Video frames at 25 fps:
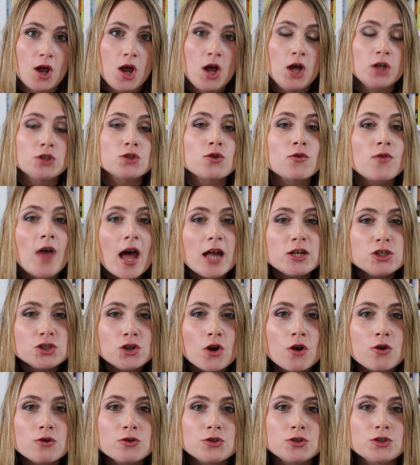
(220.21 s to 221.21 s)
So that
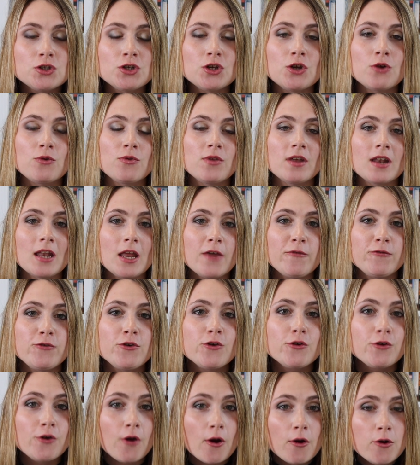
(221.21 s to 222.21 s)
shows to you that if
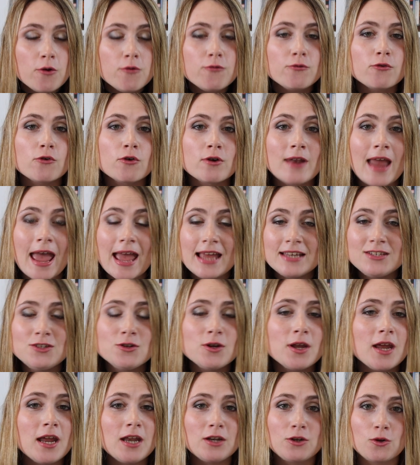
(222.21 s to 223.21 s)
you go for an
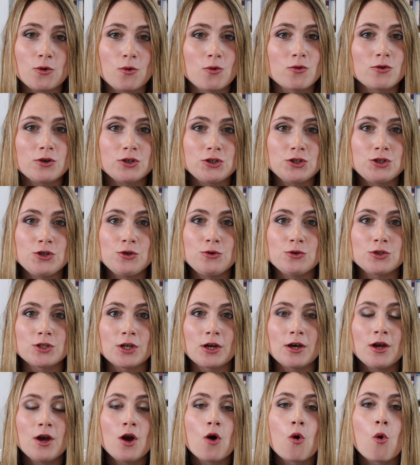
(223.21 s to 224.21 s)
educator or a
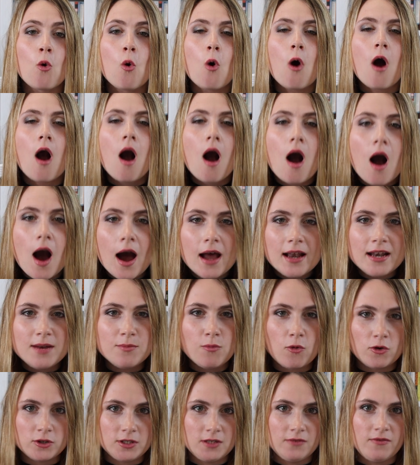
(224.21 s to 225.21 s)
tutor who are highly
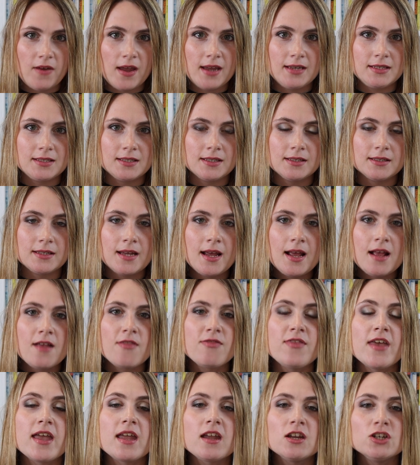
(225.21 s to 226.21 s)
motivated,
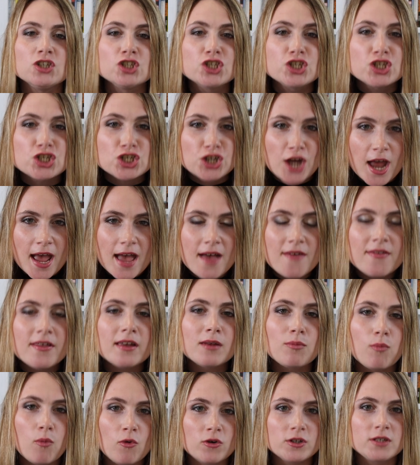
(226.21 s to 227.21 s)
they can share
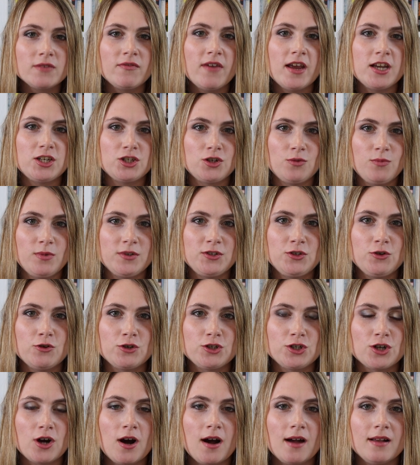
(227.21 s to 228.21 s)
that motivation with your
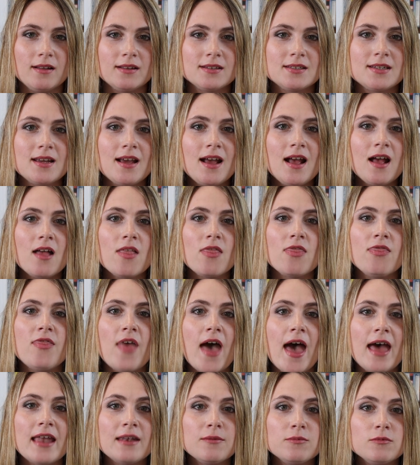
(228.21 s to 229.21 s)
child
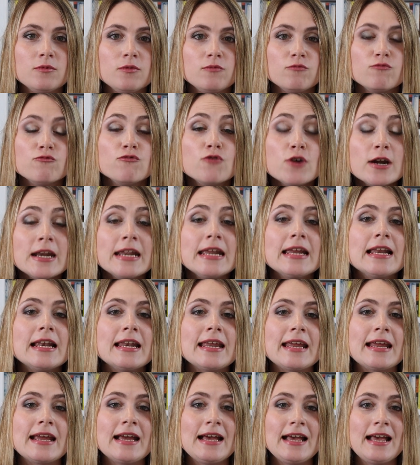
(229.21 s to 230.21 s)
and
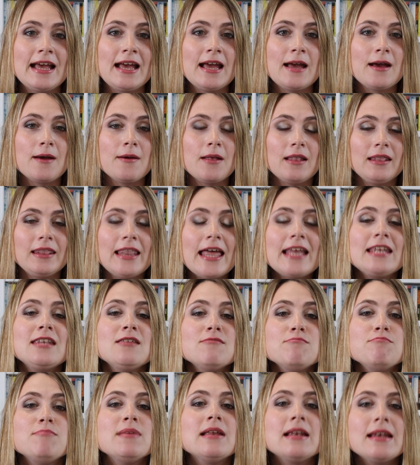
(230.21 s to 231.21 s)
really let
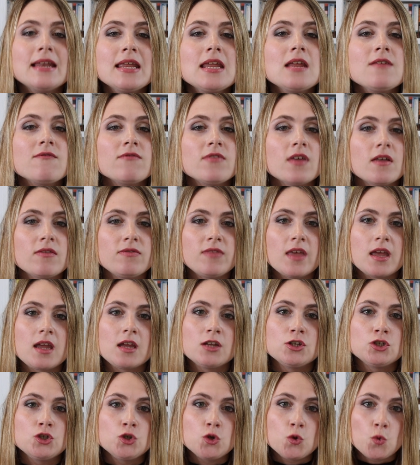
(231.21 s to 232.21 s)
them believe that they
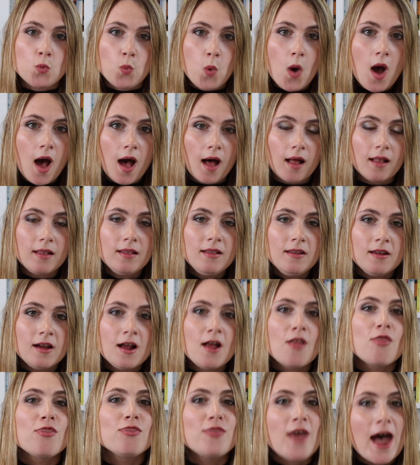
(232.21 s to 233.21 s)
can do well.
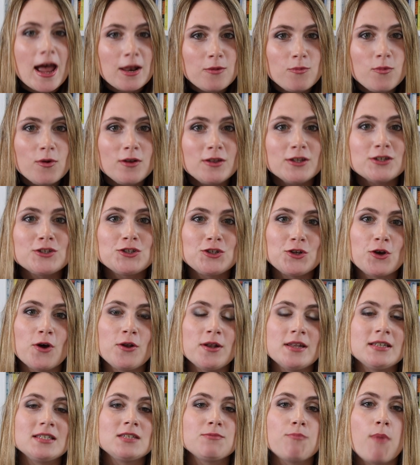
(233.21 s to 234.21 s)
That will in turn
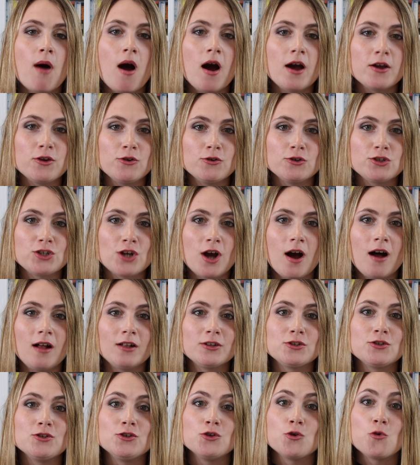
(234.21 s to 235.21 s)
inspire your child
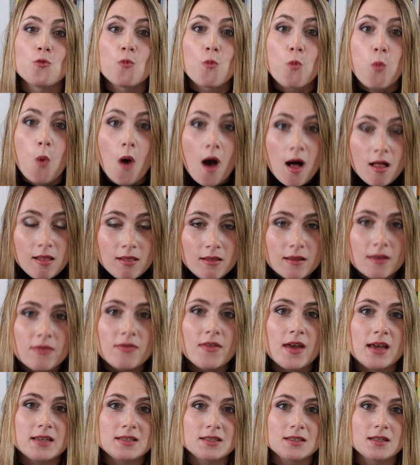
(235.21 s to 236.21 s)
to do well in
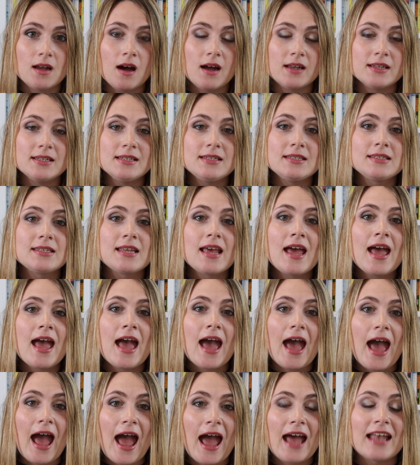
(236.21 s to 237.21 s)
their studies
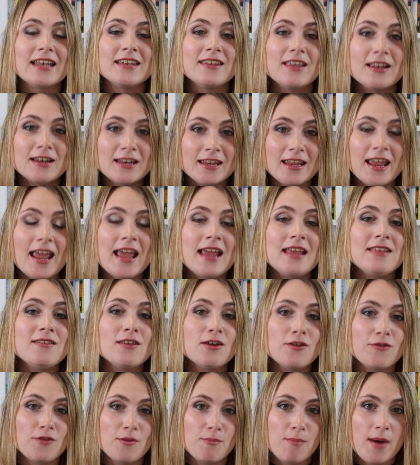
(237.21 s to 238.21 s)
and then gain
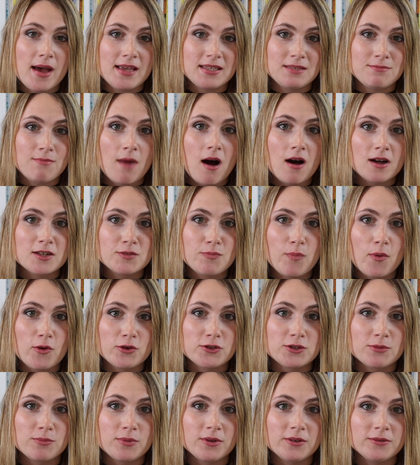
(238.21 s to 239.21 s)
the best marks
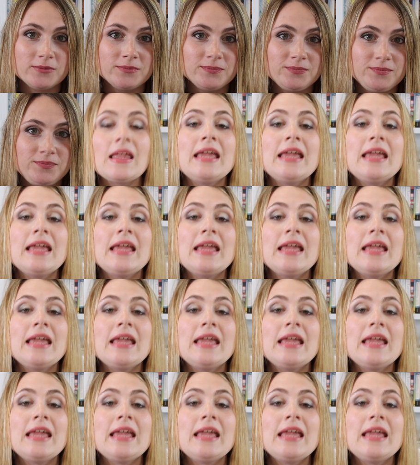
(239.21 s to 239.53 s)
possible.